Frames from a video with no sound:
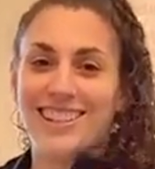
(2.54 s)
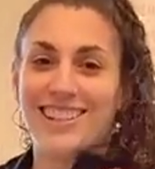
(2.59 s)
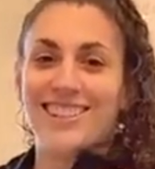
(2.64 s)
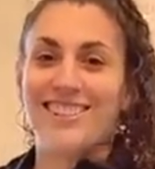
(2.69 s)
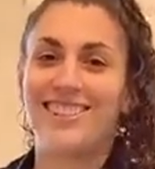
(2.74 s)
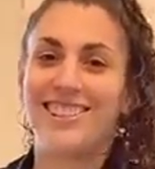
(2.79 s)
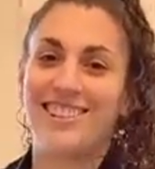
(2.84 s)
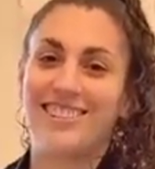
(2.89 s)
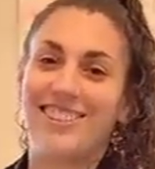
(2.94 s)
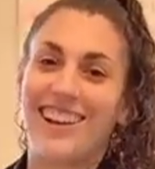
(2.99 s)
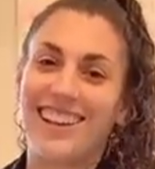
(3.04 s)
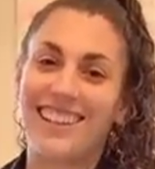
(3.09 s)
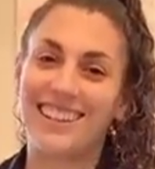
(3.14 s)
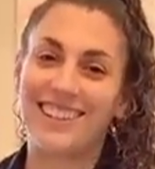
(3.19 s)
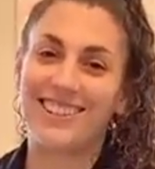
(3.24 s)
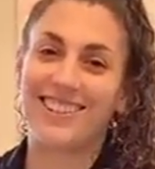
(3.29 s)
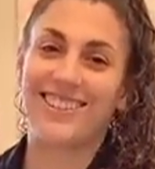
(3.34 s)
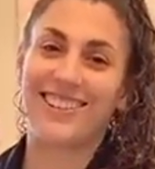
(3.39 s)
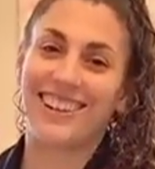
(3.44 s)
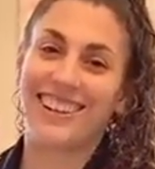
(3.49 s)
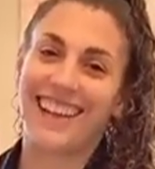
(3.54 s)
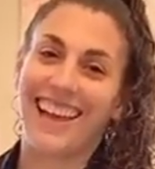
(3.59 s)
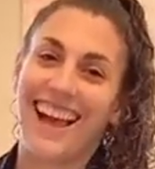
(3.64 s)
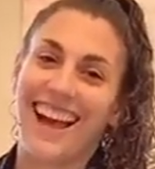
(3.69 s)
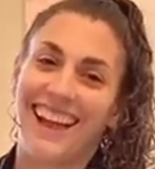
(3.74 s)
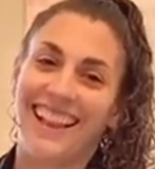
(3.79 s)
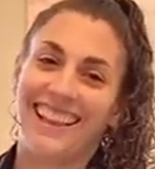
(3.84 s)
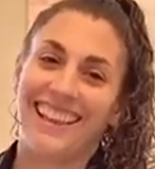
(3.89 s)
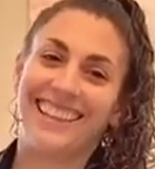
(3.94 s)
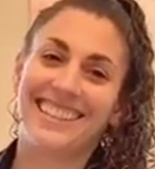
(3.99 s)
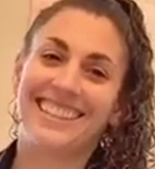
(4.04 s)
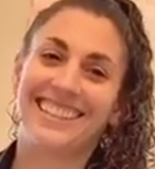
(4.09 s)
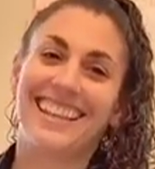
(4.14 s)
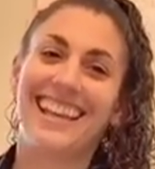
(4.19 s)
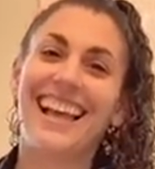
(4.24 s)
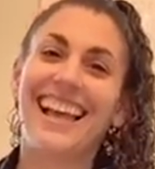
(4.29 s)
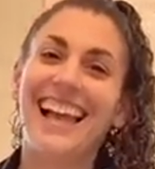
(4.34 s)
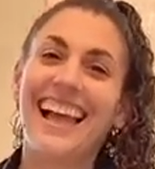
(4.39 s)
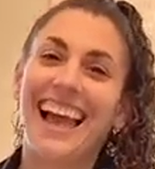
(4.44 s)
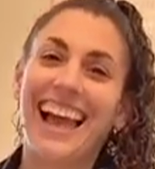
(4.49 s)
to address torticollis.
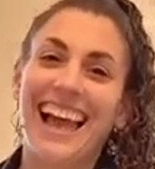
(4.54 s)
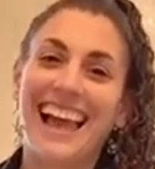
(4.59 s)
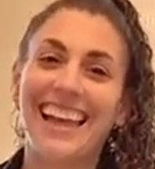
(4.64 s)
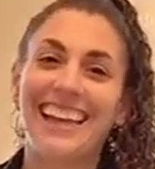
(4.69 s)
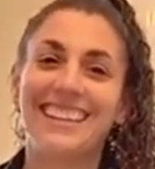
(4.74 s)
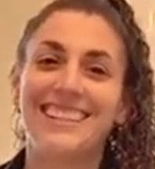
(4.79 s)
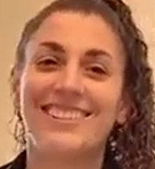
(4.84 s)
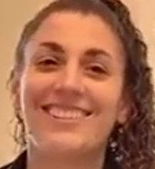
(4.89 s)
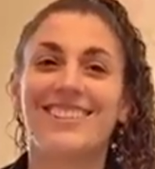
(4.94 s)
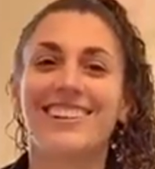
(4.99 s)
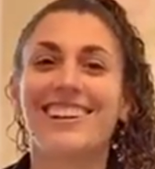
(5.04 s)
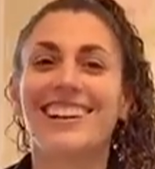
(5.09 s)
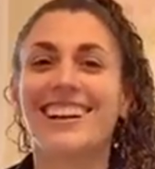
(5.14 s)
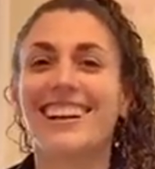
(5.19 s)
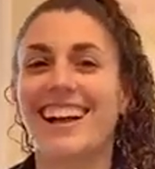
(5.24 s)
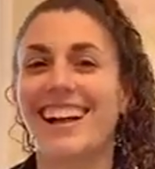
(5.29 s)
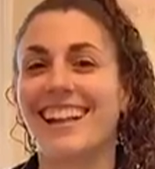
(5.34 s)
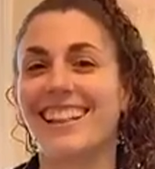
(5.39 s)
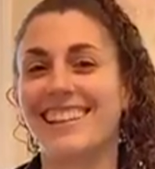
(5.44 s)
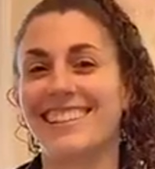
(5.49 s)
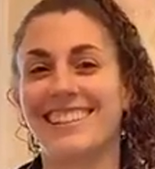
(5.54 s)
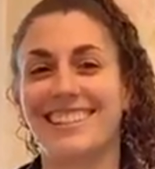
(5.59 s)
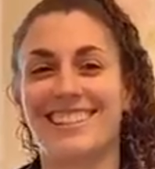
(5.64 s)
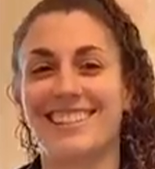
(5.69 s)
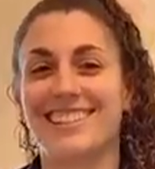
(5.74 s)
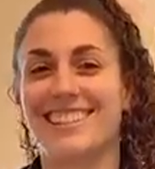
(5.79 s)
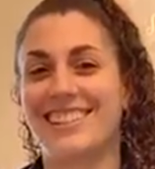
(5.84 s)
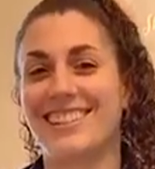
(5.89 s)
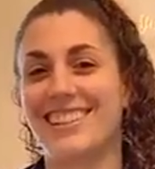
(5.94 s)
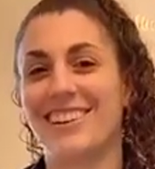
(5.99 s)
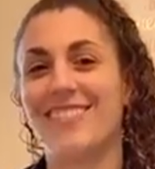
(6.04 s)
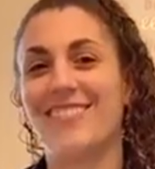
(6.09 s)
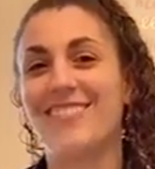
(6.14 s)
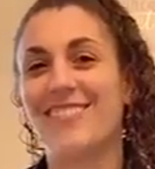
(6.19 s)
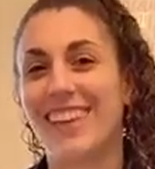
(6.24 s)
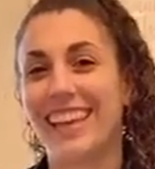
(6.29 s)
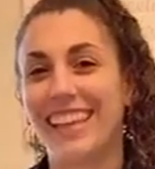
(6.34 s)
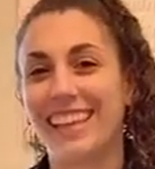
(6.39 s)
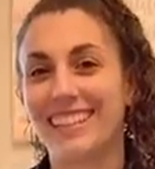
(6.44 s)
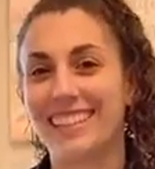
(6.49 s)
And torticollis is just a
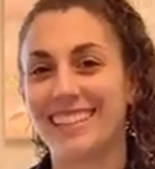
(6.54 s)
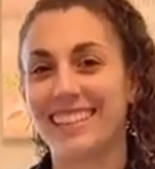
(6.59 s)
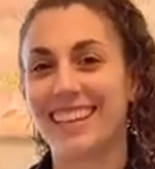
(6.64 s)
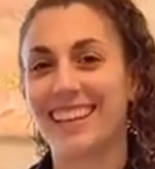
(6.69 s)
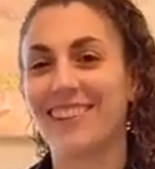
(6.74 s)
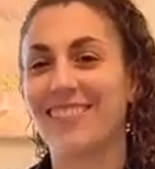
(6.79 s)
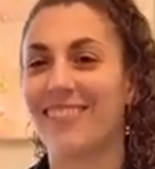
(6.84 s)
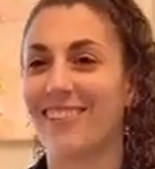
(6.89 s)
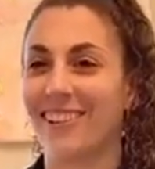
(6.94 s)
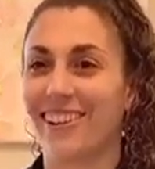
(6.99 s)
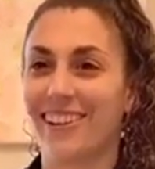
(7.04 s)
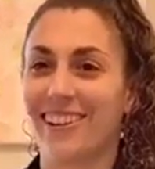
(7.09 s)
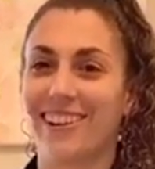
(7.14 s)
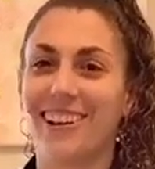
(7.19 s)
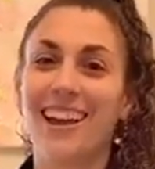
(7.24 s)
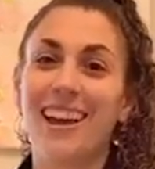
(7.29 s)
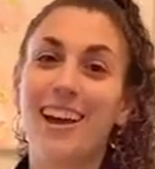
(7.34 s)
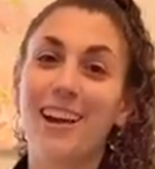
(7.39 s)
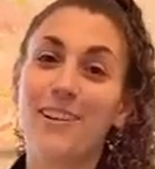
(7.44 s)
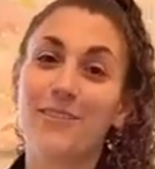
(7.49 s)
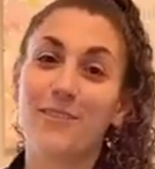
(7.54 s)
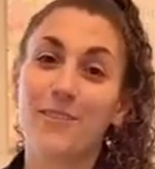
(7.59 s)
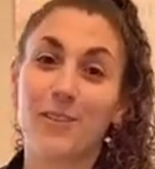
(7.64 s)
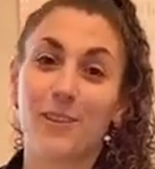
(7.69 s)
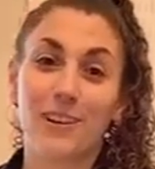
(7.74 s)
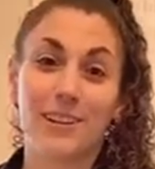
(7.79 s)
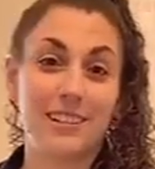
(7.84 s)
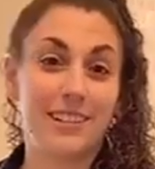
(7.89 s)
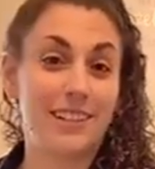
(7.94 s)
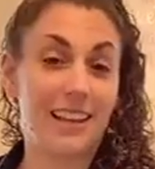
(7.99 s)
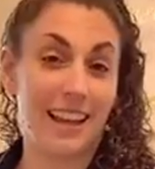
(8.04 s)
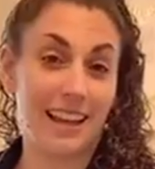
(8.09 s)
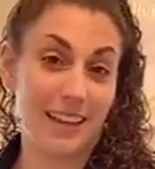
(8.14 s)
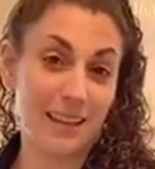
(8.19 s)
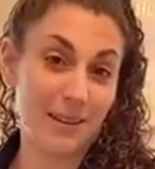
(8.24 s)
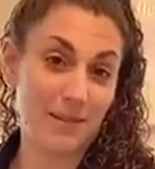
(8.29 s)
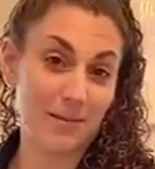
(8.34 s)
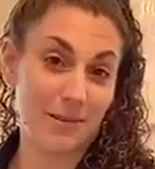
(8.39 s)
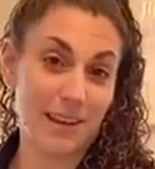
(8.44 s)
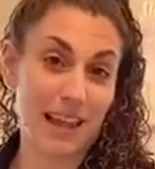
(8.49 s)
fancy word for tight
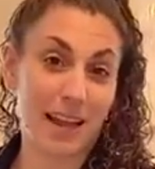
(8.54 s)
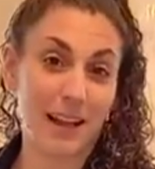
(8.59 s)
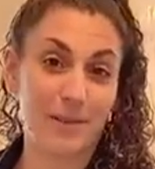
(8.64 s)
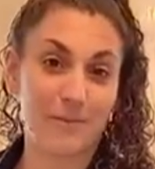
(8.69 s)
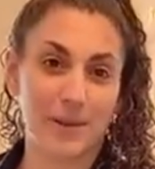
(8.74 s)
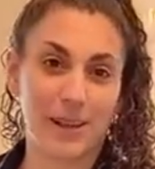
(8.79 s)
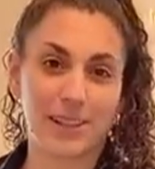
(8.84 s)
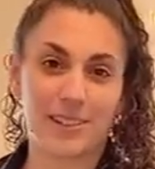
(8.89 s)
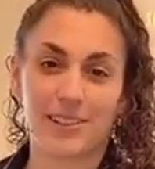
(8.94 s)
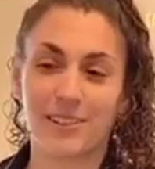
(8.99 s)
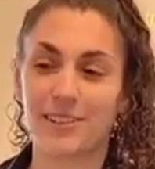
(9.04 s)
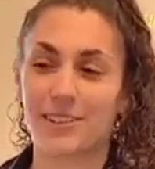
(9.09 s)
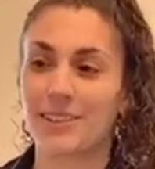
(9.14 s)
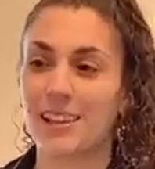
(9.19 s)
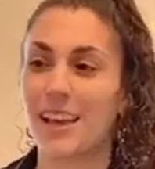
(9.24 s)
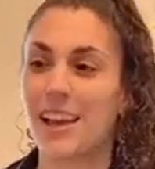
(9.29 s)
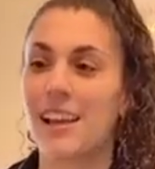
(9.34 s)
neck muscles.